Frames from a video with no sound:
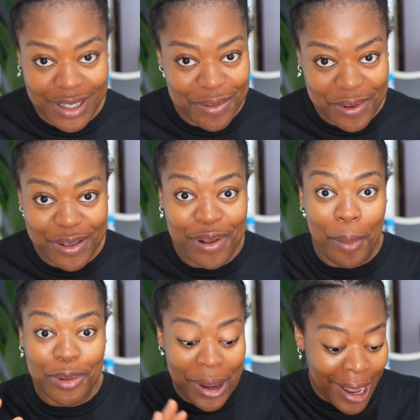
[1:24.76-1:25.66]
with this wig, so
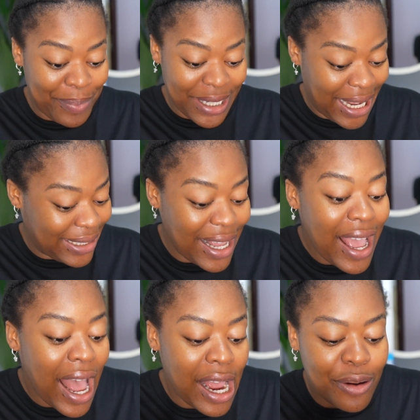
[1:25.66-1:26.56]
I'm so happy that
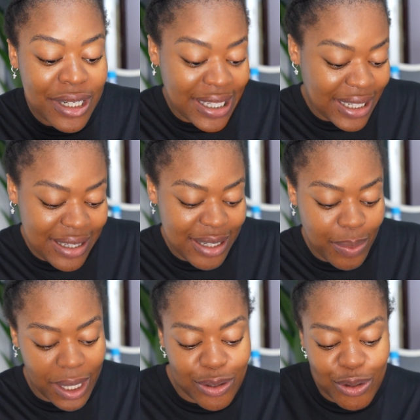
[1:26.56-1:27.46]
I got sent
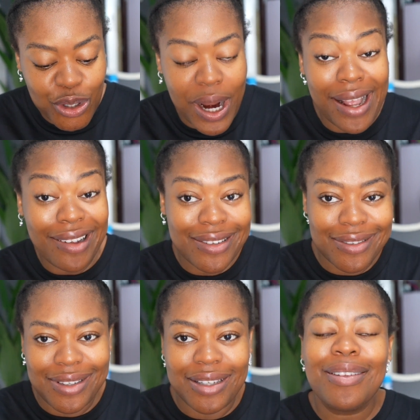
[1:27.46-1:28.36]
this wig to try out
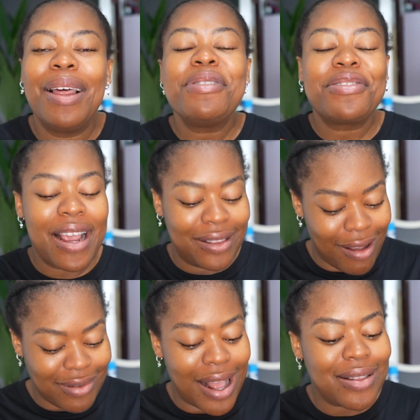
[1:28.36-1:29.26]
today. So let me try it
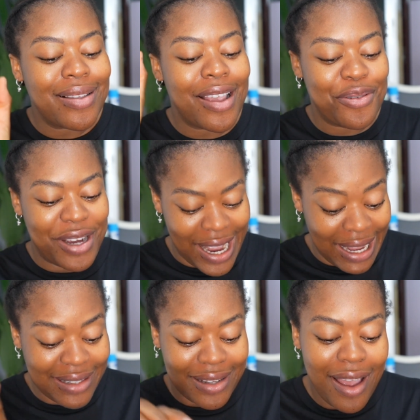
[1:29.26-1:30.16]
out and tell you
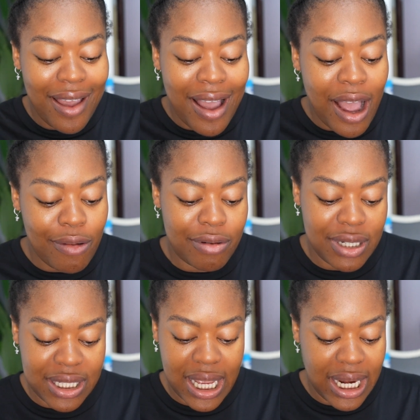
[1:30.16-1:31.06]
guys how
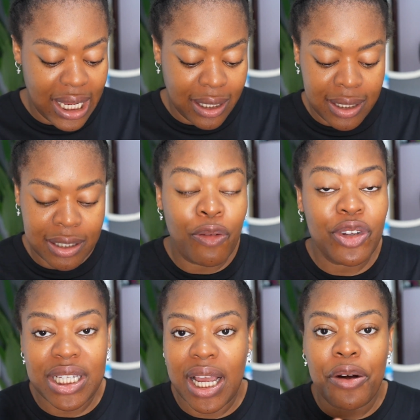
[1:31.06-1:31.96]
good this hairline is.
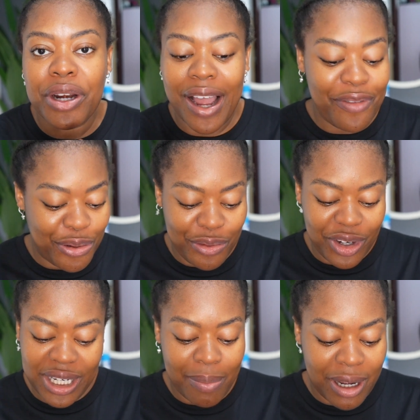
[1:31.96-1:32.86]
Obviously, I already have a good
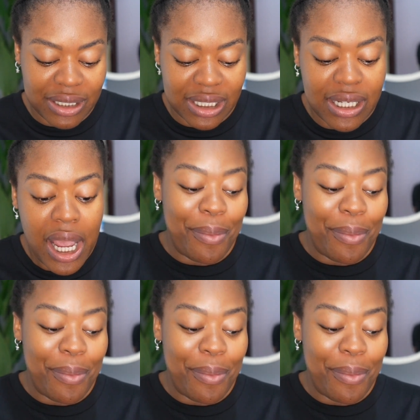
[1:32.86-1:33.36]
feeling about this.